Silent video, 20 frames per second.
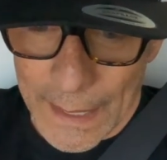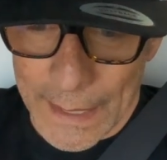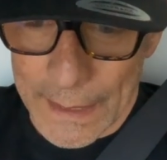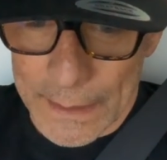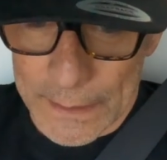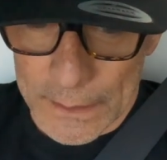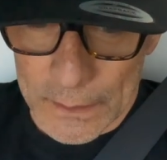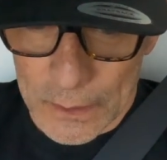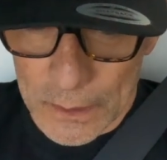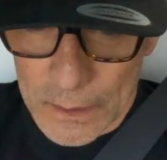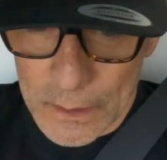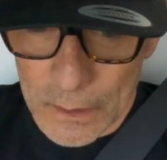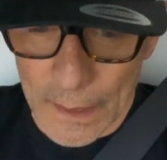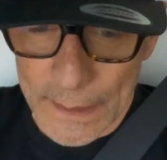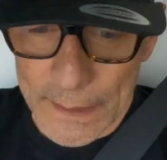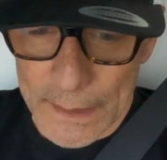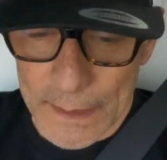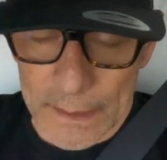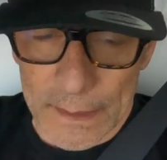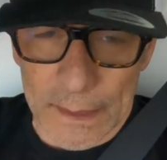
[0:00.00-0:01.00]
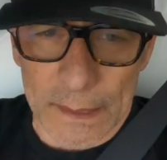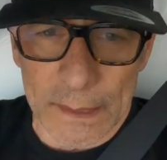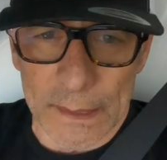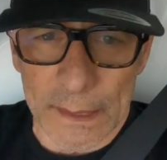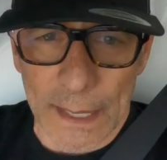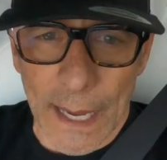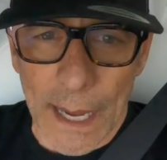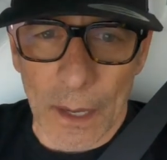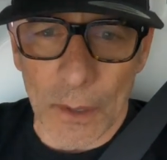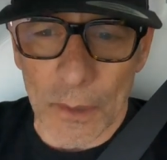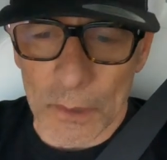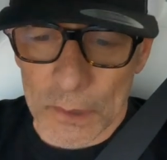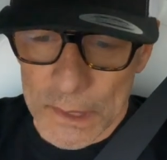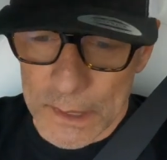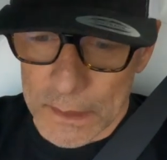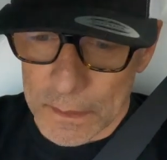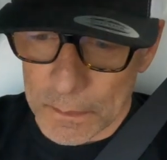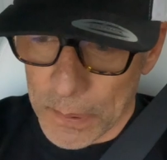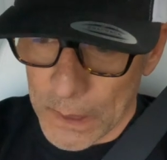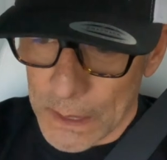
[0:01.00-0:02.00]
and it looked like
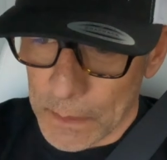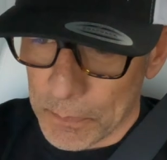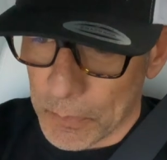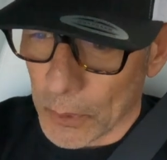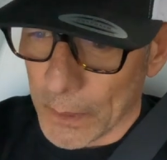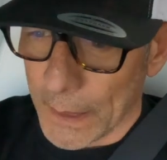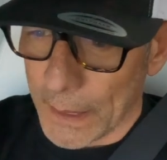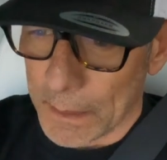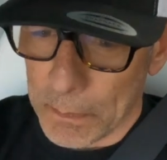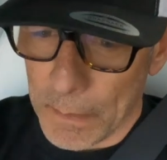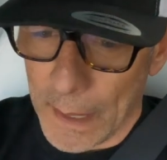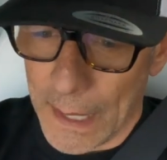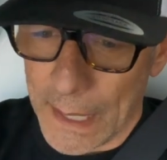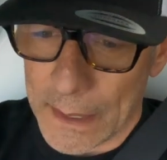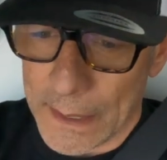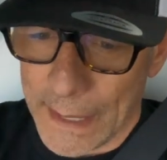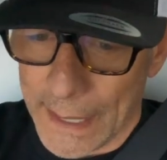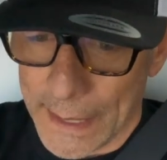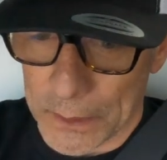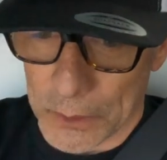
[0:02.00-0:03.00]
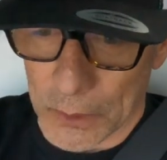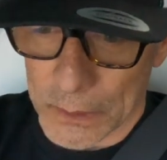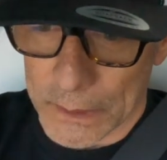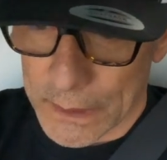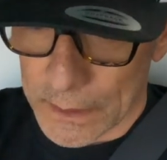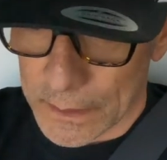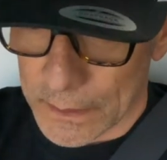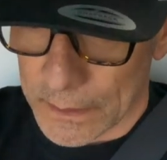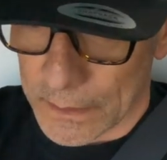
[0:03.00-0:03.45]
1,000 people had manhandled it.